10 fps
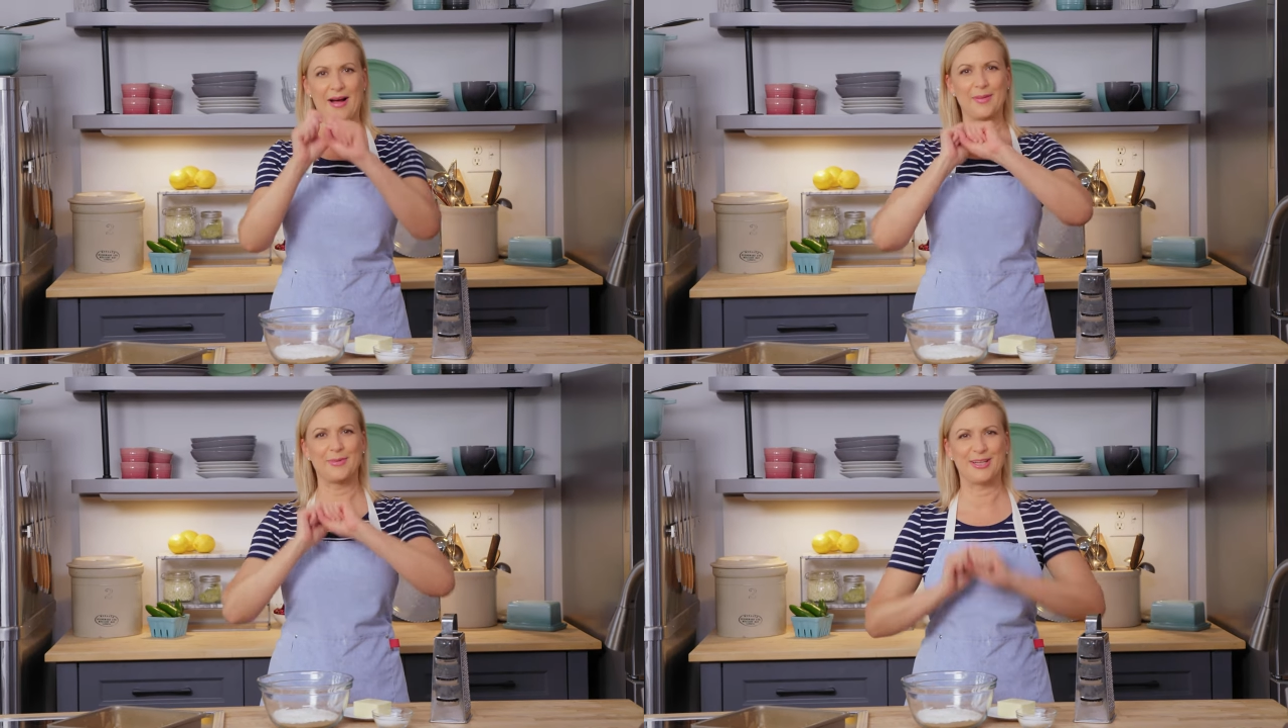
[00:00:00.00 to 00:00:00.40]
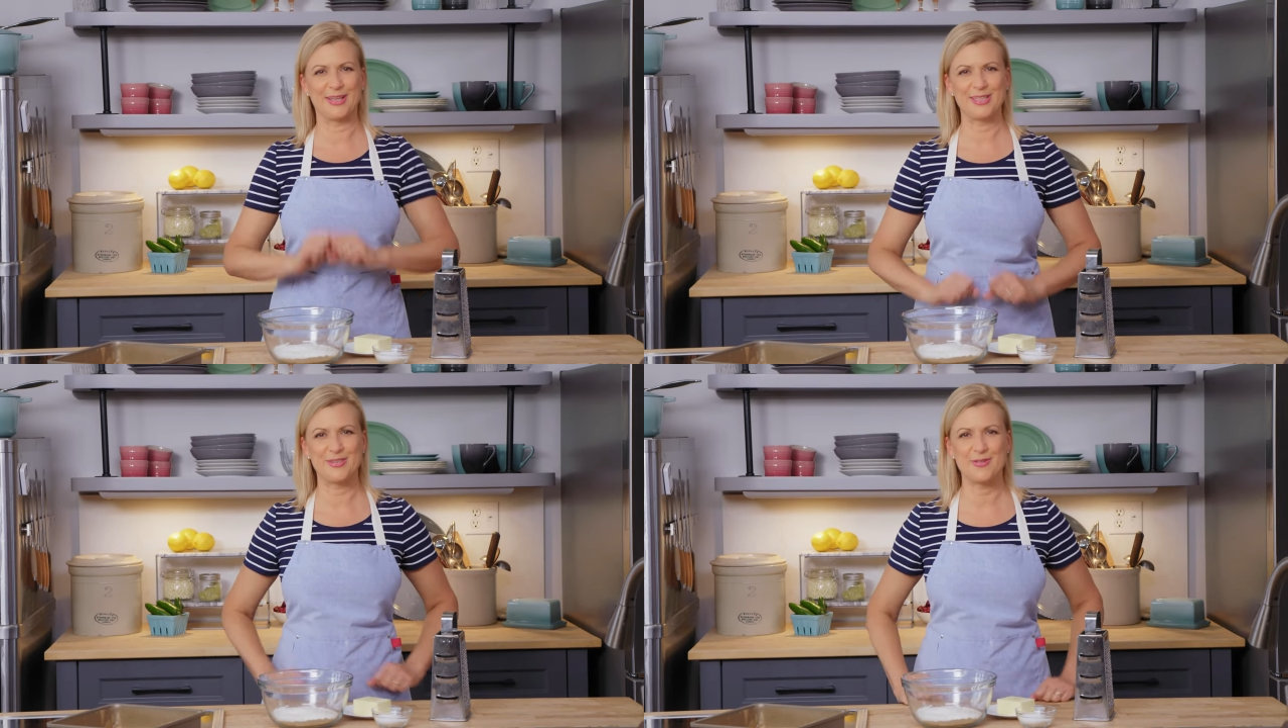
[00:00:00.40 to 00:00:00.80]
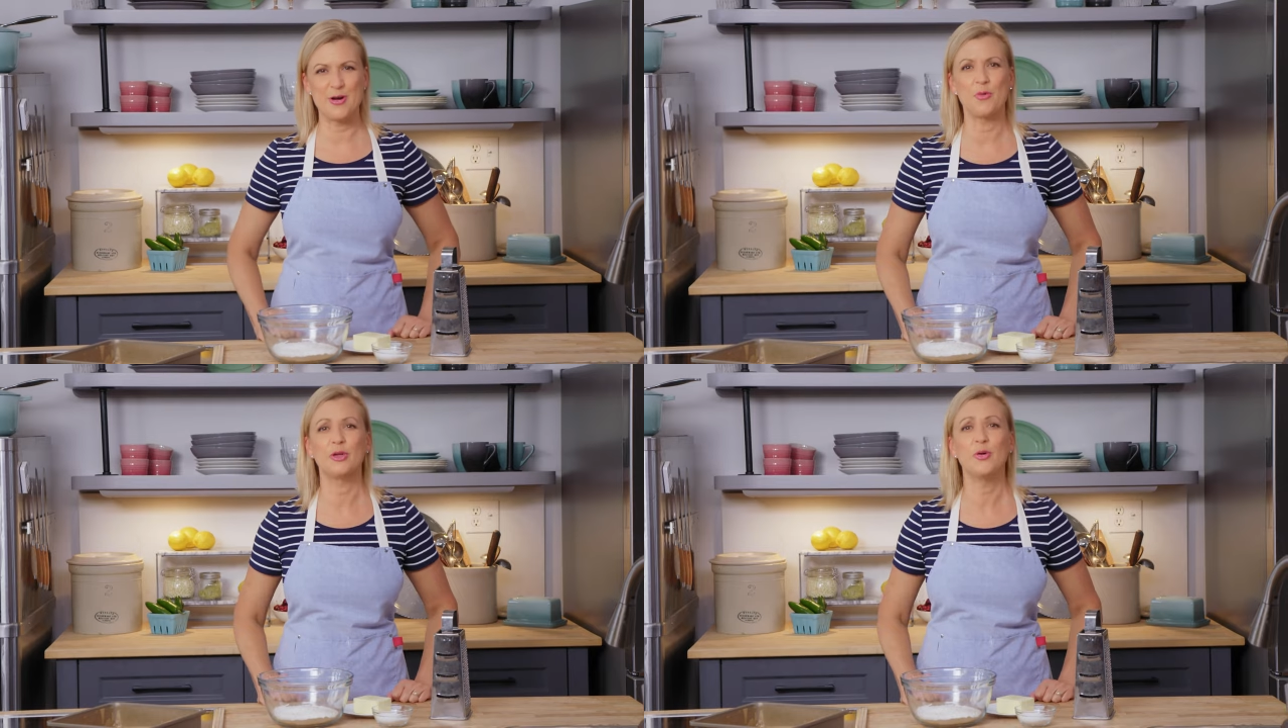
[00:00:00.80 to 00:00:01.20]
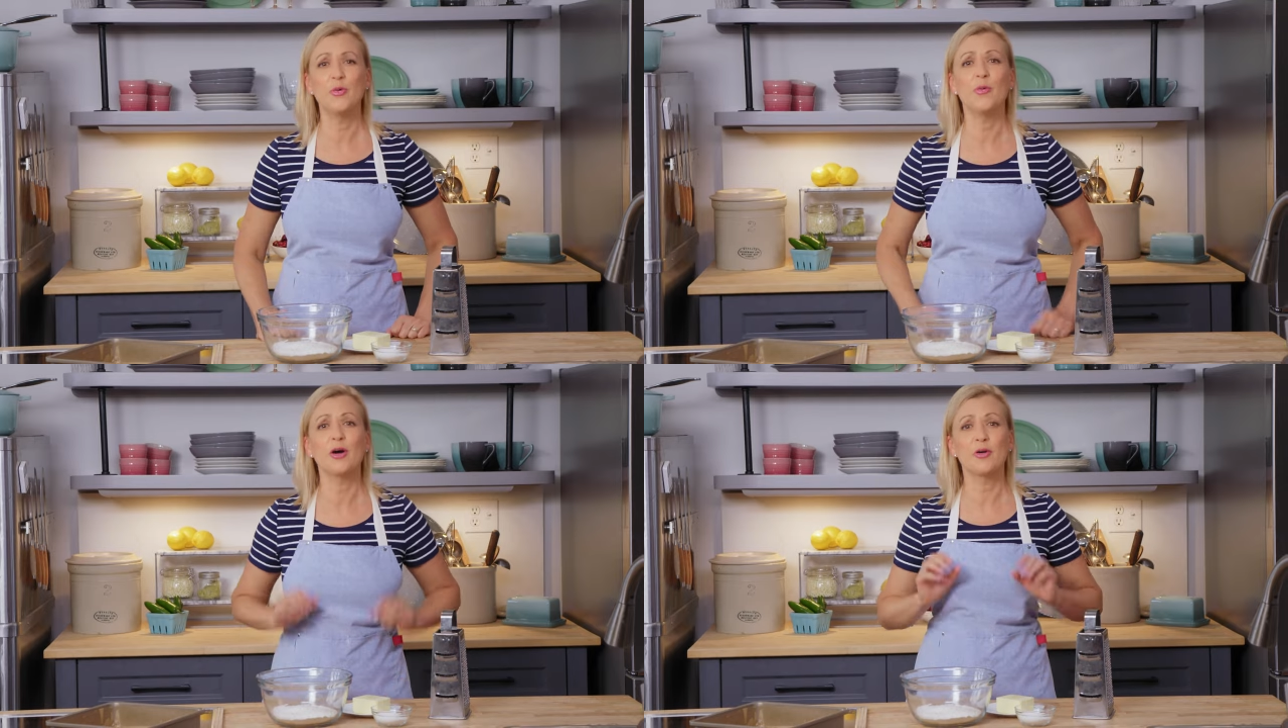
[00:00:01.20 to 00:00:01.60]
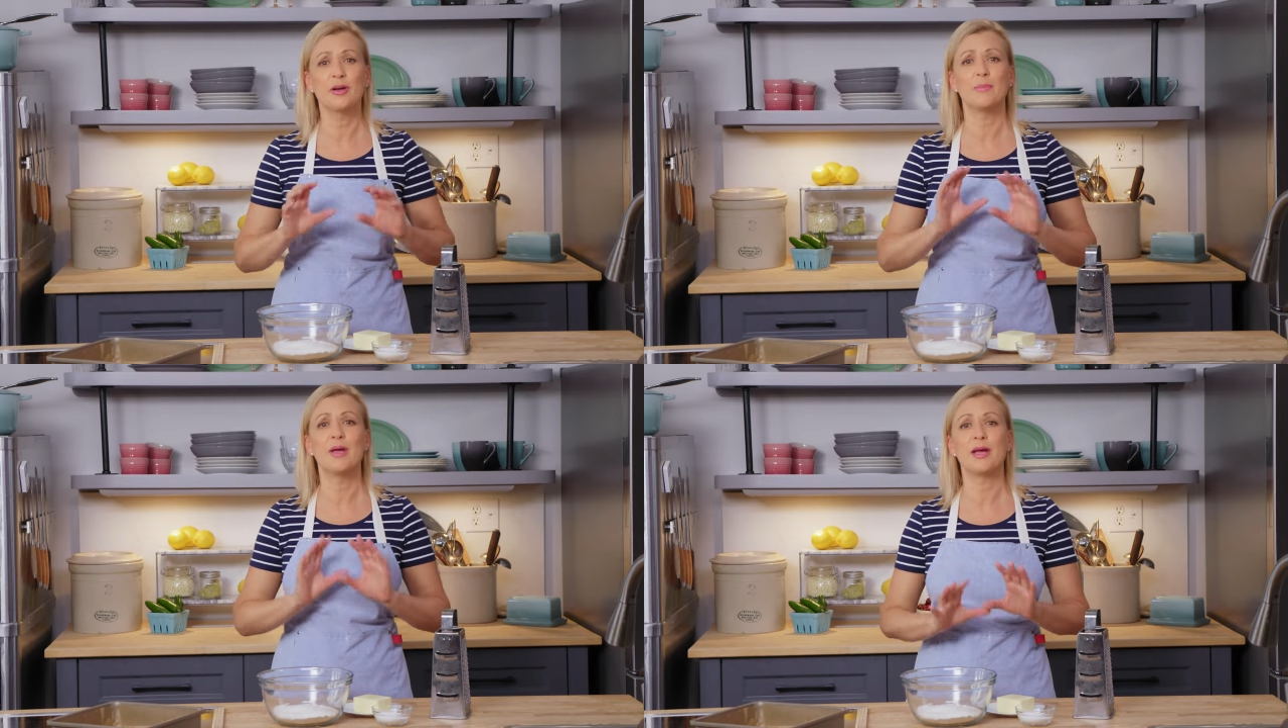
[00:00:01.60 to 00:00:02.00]
I'm going to let you know. You are
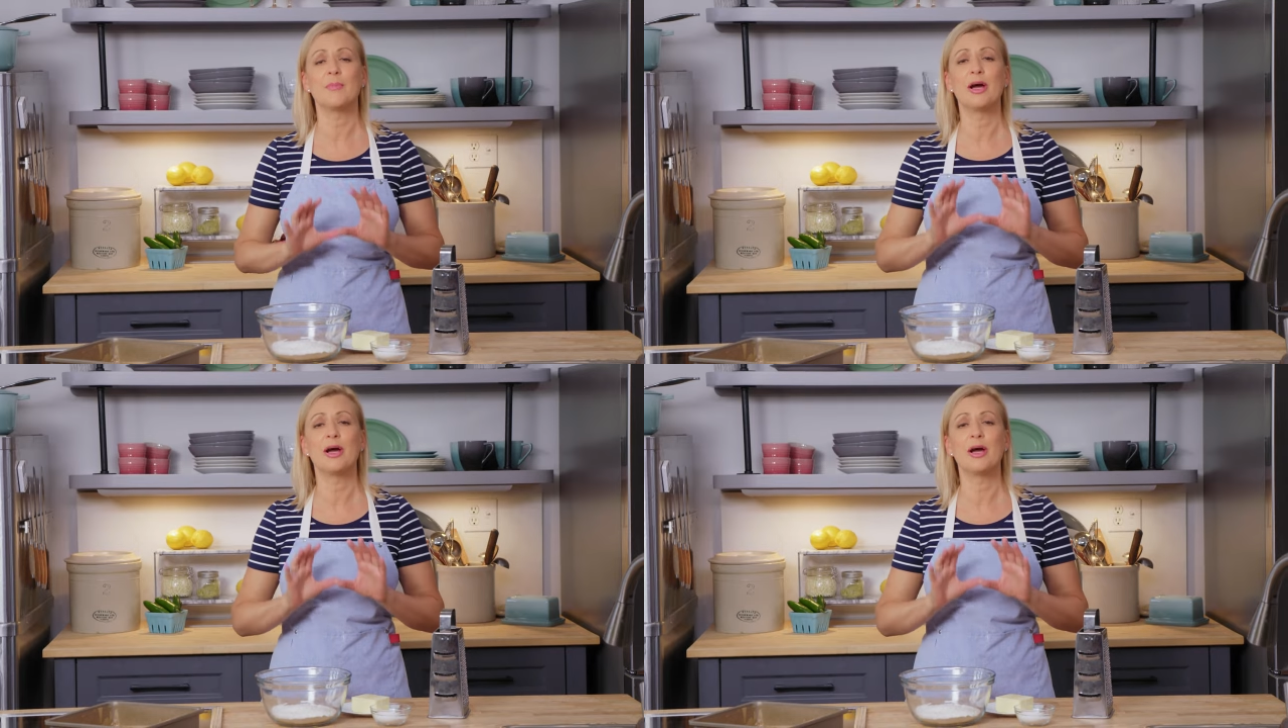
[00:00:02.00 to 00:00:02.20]
going to make